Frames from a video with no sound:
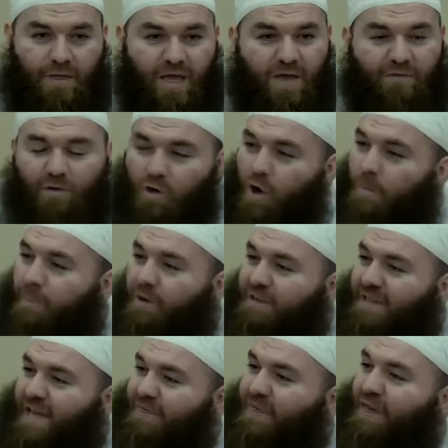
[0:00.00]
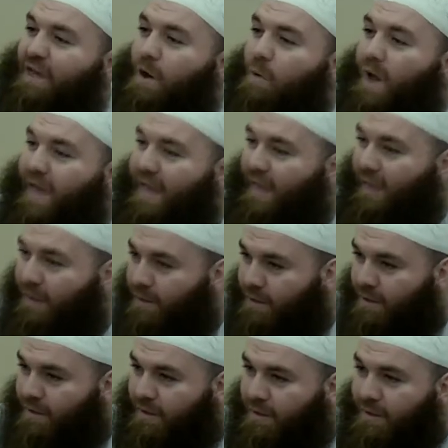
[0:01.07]
If you don't put that thing away,
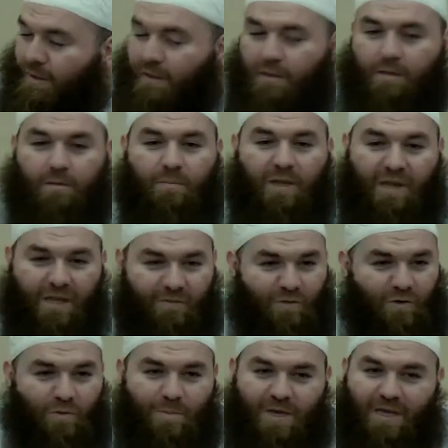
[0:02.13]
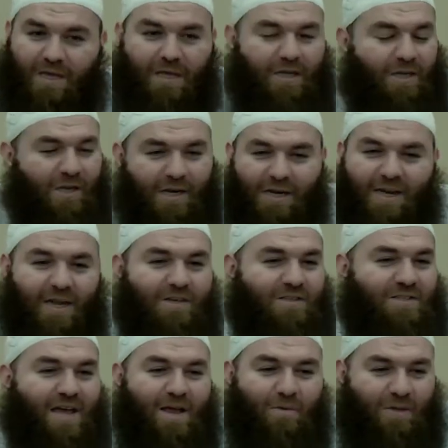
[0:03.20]
believe you me, you didn't
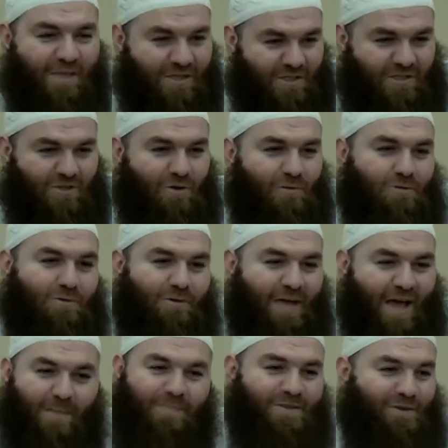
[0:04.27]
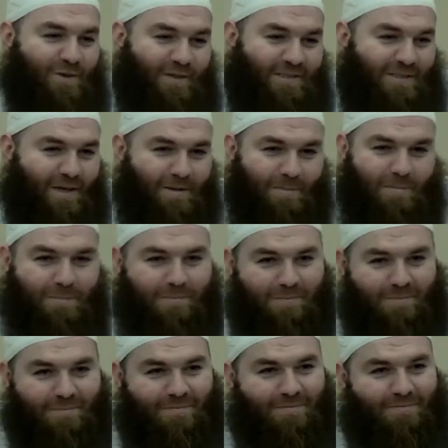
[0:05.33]
understand what they just told you. It happens all the time.
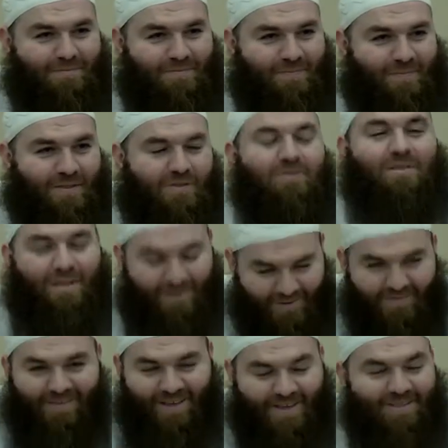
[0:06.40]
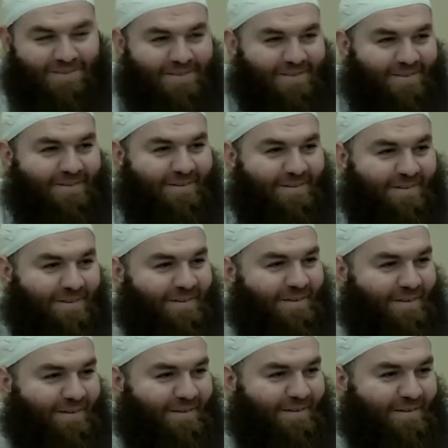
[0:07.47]
You say, yes.
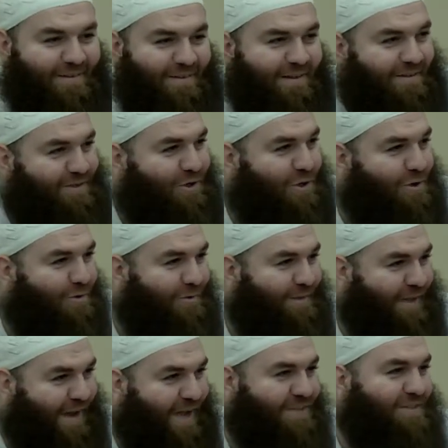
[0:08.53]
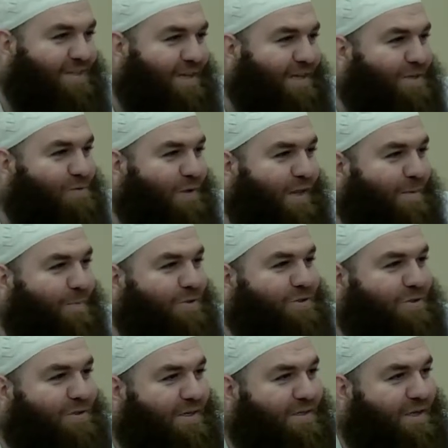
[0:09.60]
And you know, the nice thing is when they put you
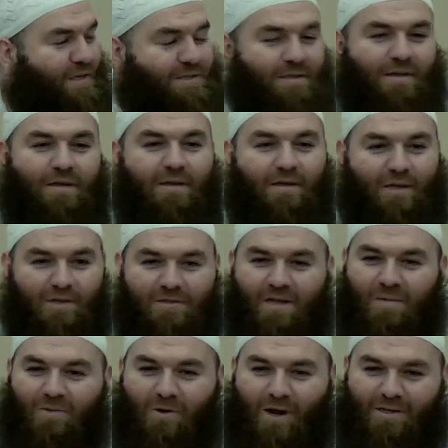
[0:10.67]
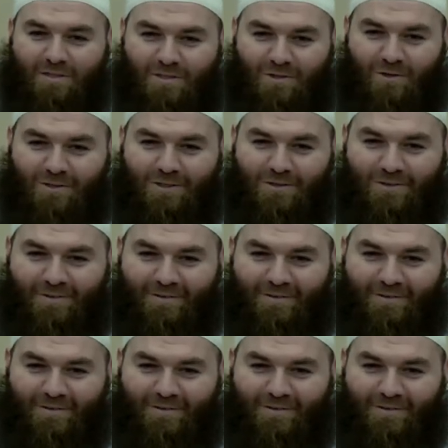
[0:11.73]
to the test, can you tell me what I just told you?